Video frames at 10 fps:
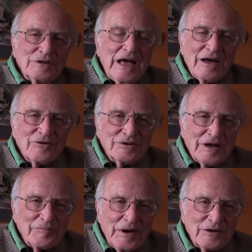loud
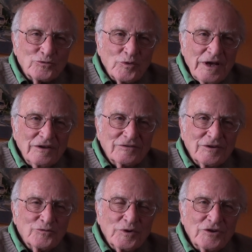about ways
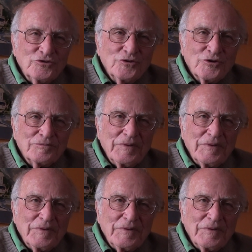in which you could